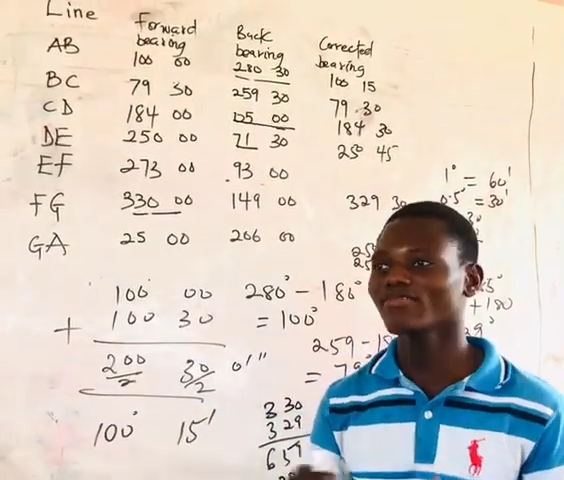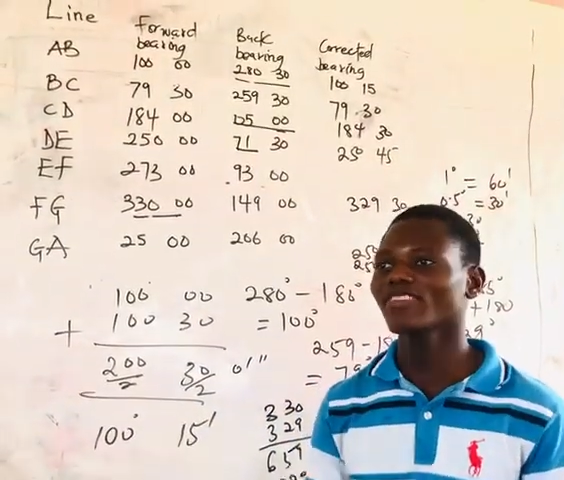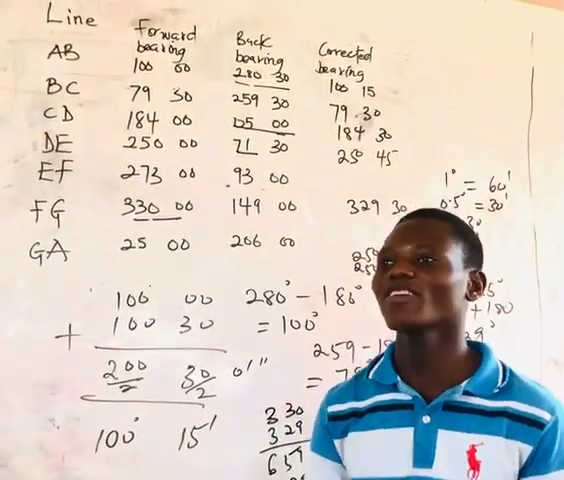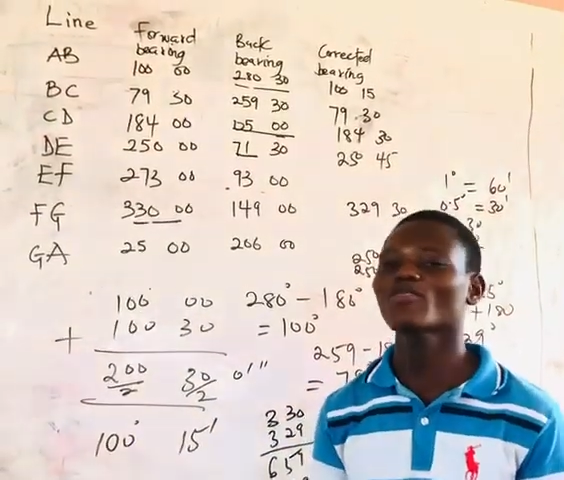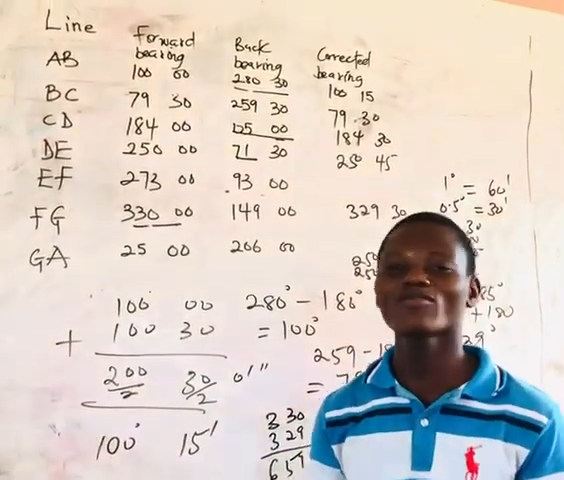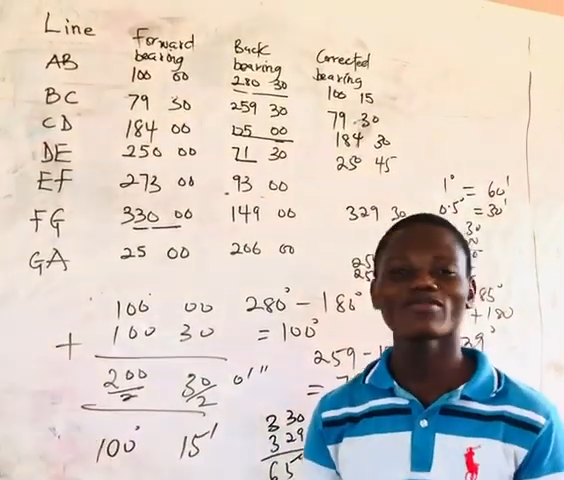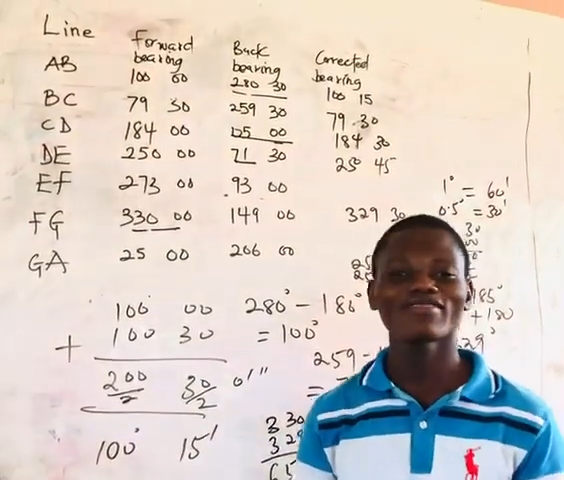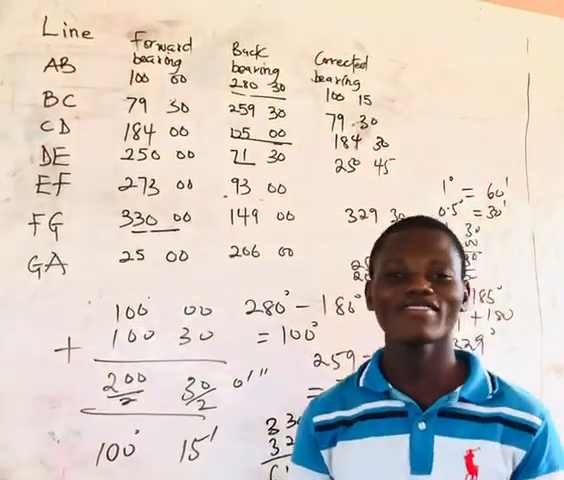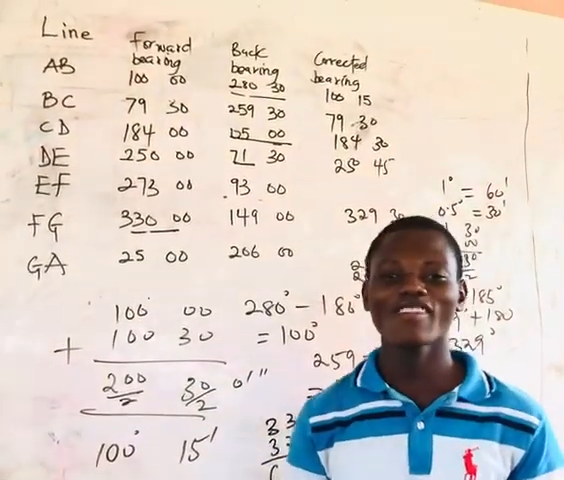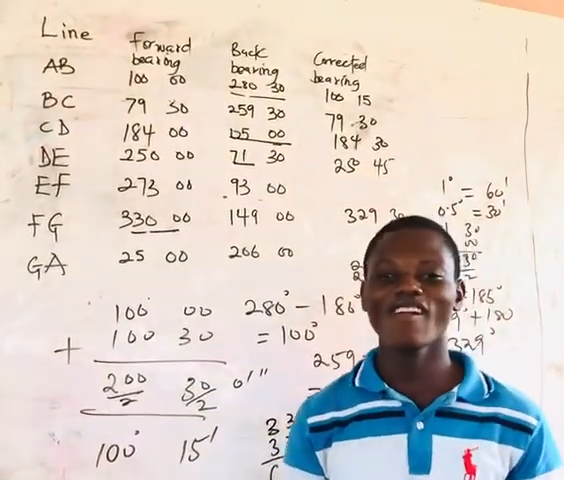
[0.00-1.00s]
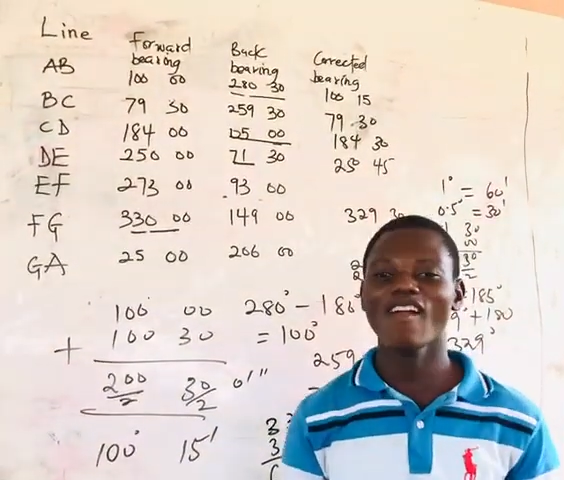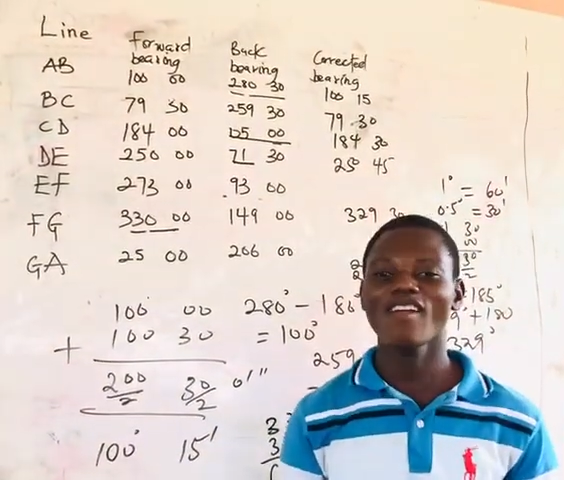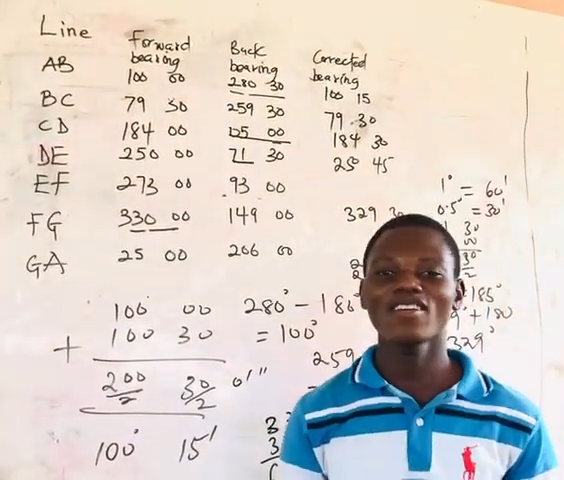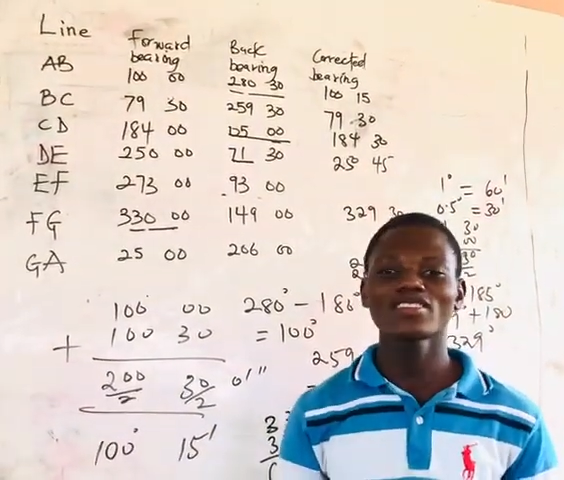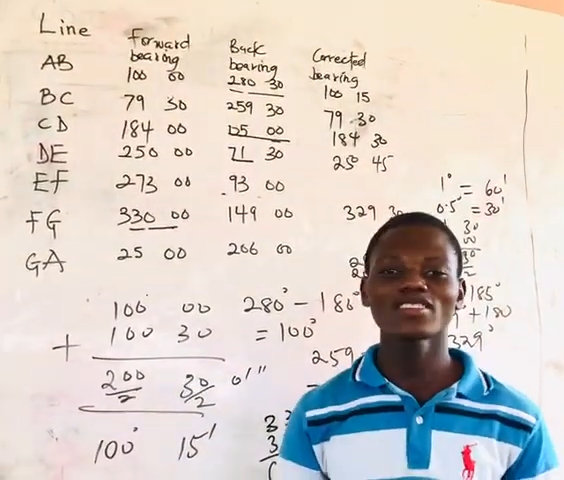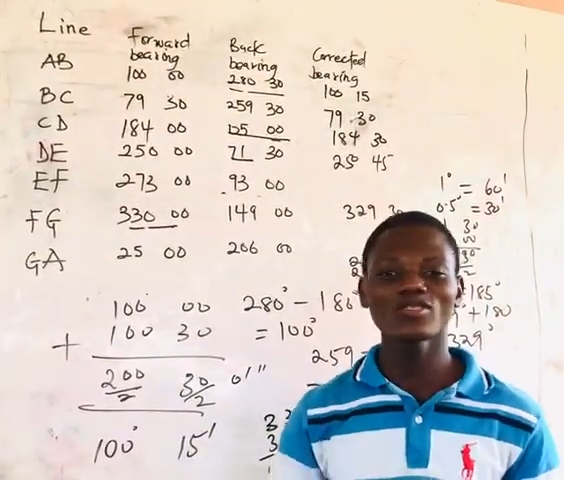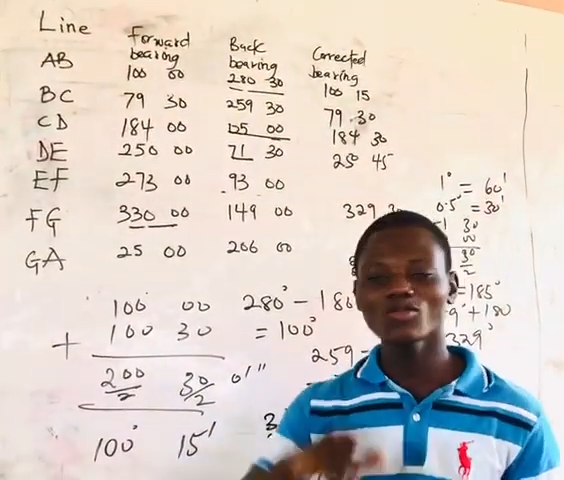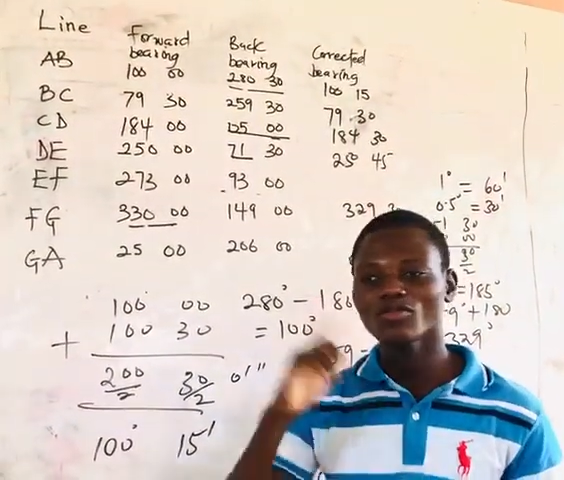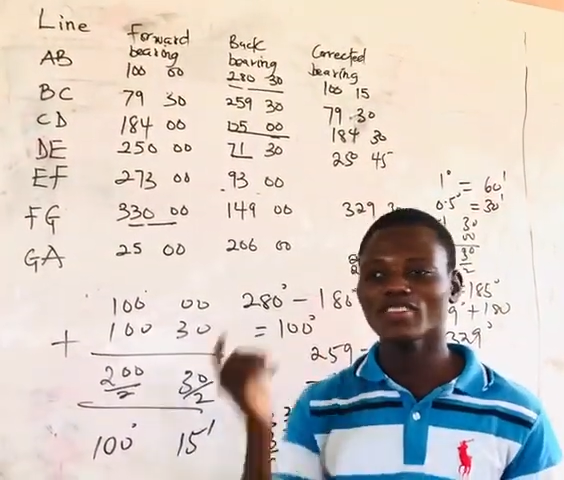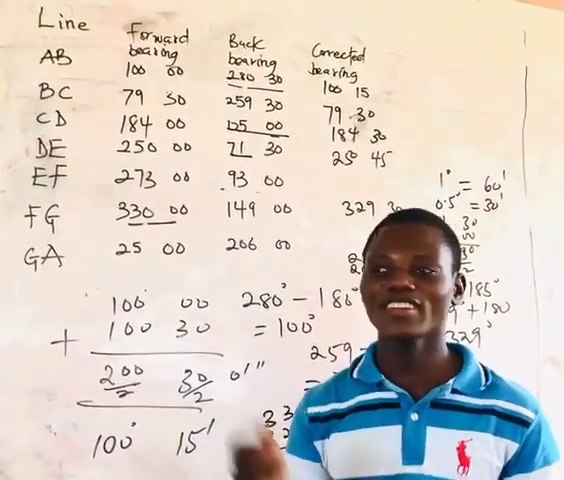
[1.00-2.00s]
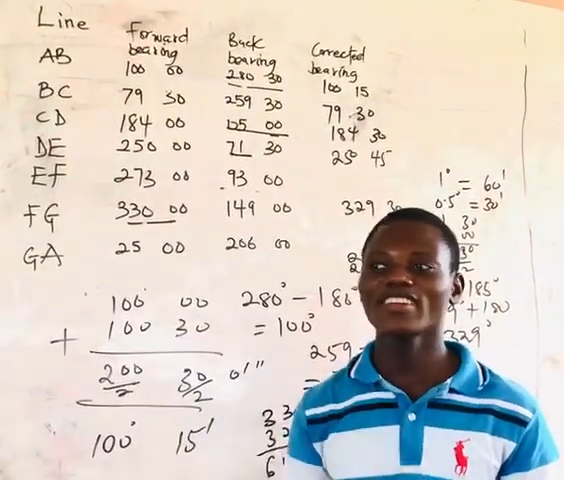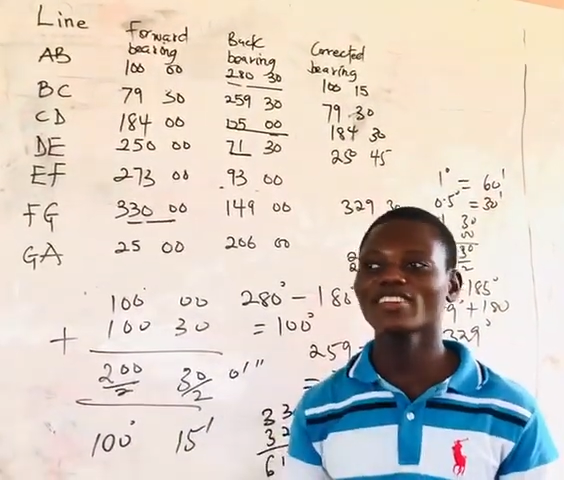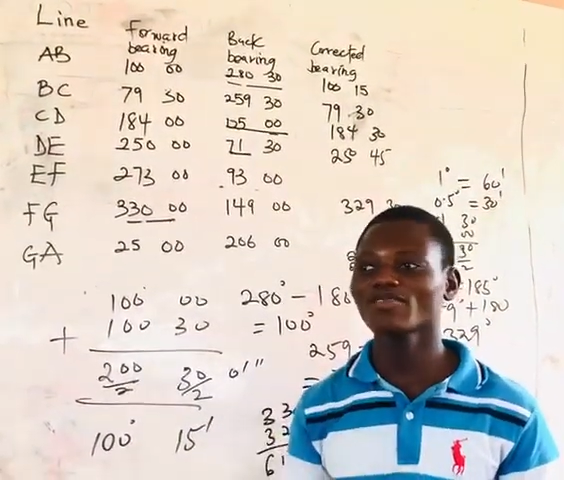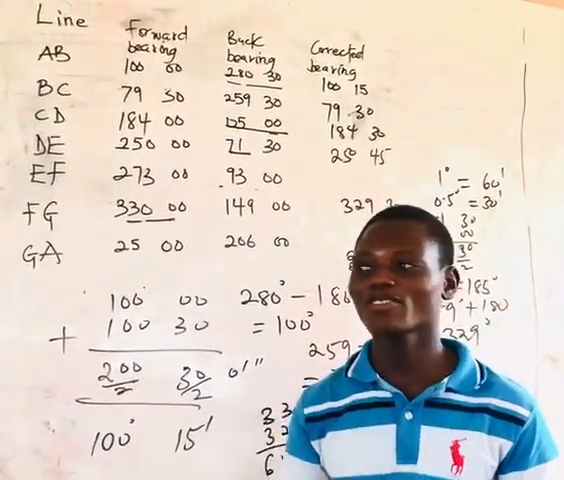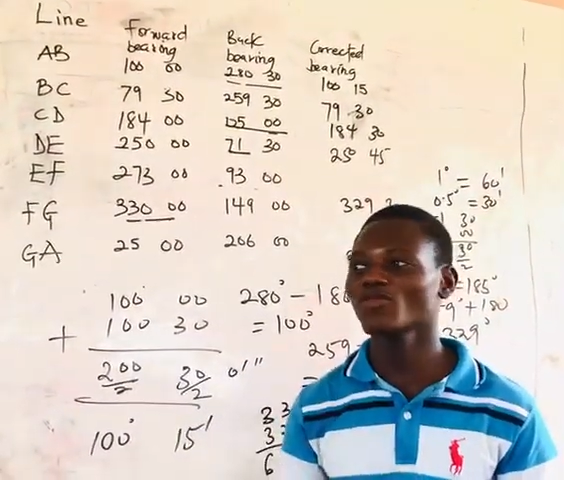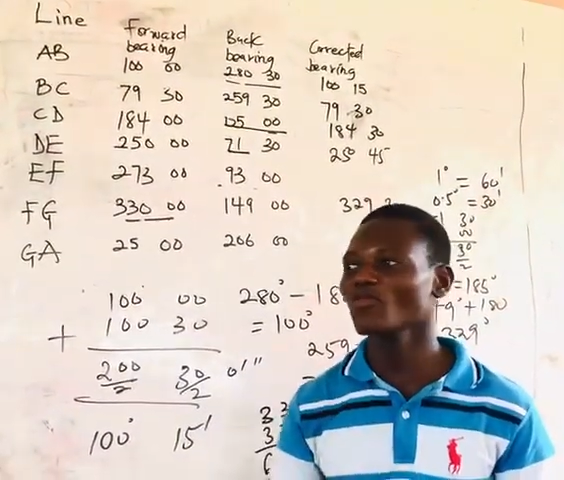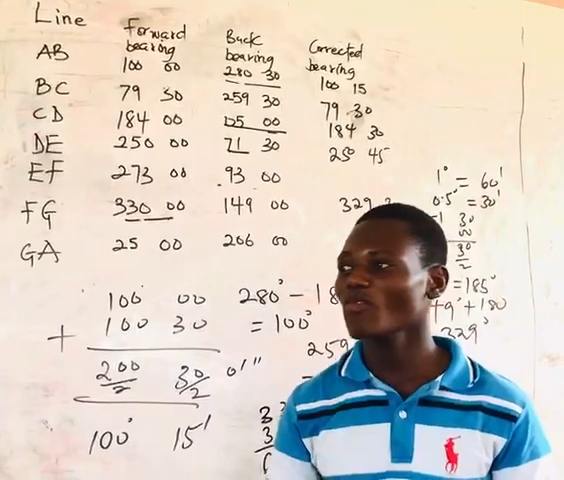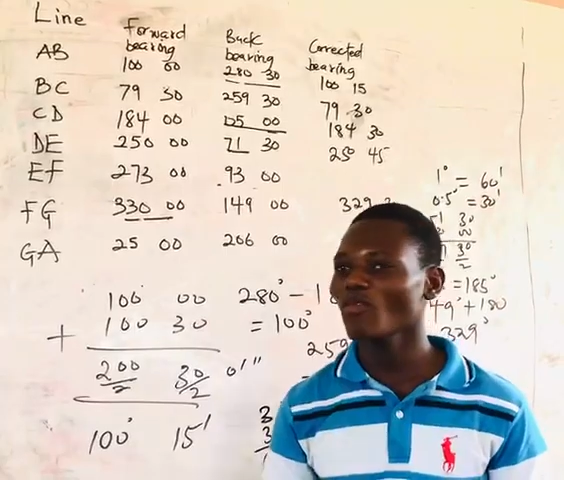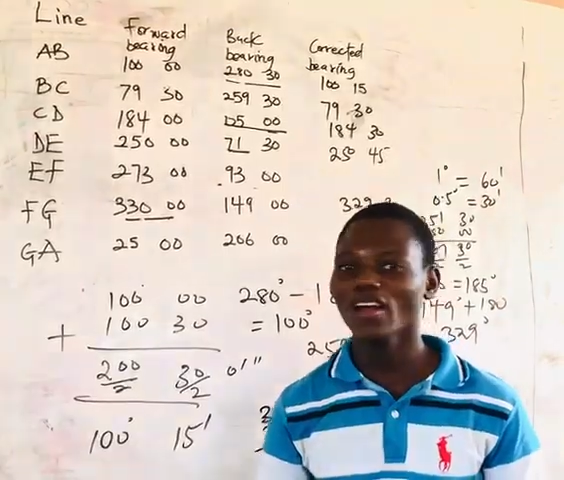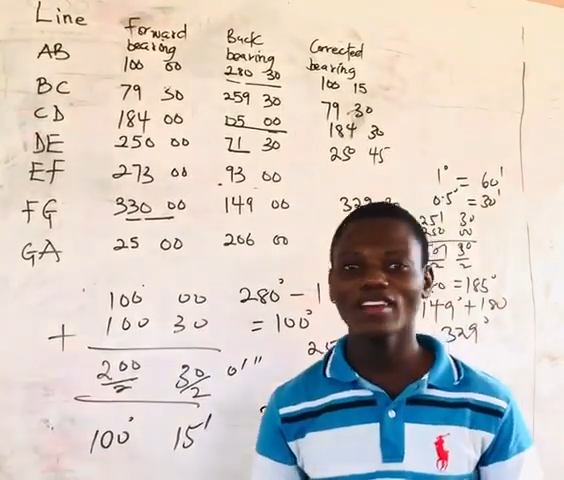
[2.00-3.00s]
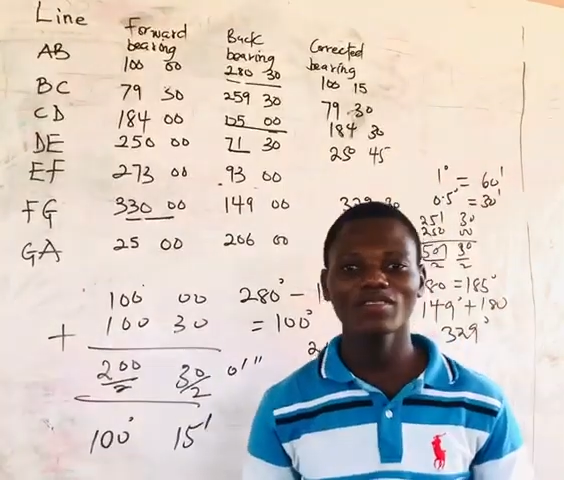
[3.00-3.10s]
Thank you. See you in the next video. Bye.